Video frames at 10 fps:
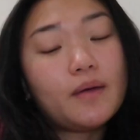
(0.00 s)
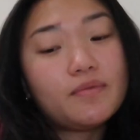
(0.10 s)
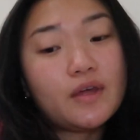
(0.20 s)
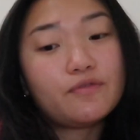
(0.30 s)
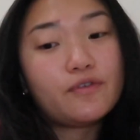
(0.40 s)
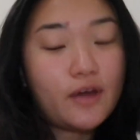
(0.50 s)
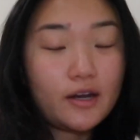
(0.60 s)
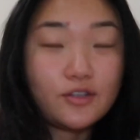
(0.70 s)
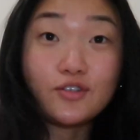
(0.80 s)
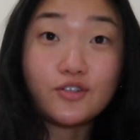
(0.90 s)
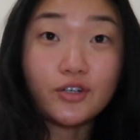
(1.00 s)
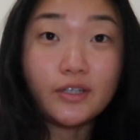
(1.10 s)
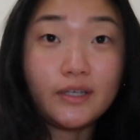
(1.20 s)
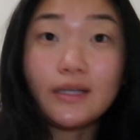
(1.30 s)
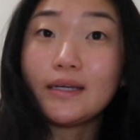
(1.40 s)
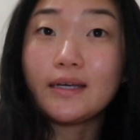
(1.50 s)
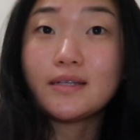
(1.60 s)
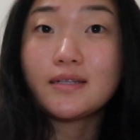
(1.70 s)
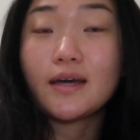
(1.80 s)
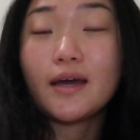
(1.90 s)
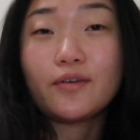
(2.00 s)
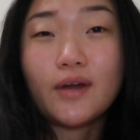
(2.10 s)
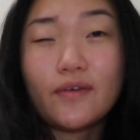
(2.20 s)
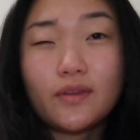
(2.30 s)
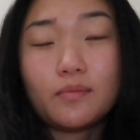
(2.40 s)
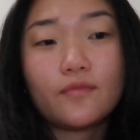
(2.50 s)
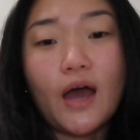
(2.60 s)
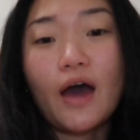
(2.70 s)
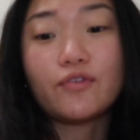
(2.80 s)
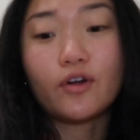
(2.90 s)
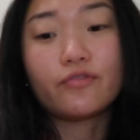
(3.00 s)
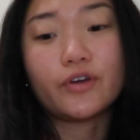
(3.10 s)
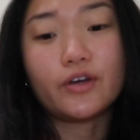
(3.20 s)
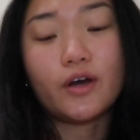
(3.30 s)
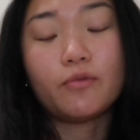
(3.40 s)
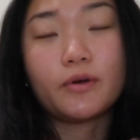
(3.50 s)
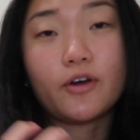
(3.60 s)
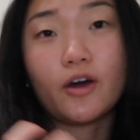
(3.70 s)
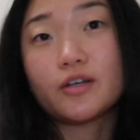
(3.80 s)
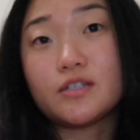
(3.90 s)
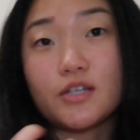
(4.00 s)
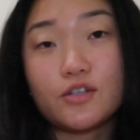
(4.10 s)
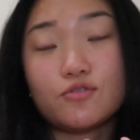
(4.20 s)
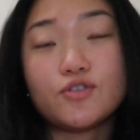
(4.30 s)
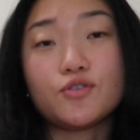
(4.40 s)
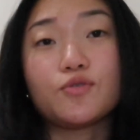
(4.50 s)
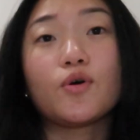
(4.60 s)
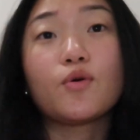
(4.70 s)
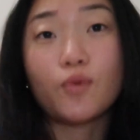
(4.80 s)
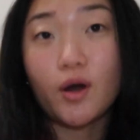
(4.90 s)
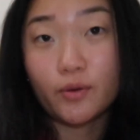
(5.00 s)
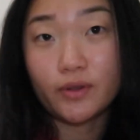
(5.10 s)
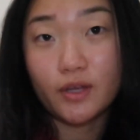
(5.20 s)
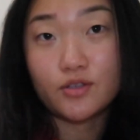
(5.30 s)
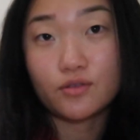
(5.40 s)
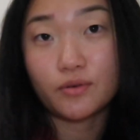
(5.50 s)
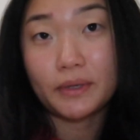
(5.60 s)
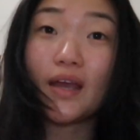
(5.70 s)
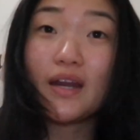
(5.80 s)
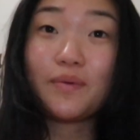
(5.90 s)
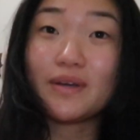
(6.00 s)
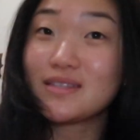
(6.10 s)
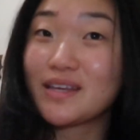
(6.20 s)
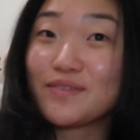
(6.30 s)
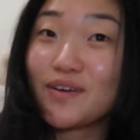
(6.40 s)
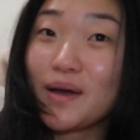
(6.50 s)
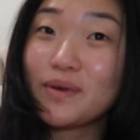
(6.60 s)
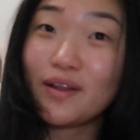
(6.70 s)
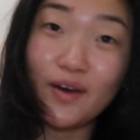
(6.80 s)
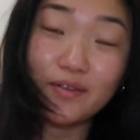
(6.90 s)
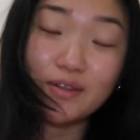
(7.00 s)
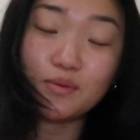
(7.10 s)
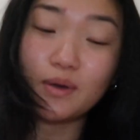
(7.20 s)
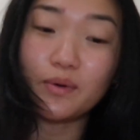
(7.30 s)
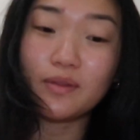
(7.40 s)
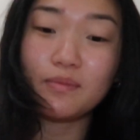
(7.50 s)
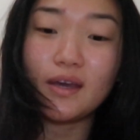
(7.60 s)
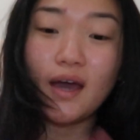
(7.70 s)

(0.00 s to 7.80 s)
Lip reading: I'm thankful that it's a journey and I don't have to have it all figured out, but God continues to walk with us through Anyways, thanks for coming along this week with me.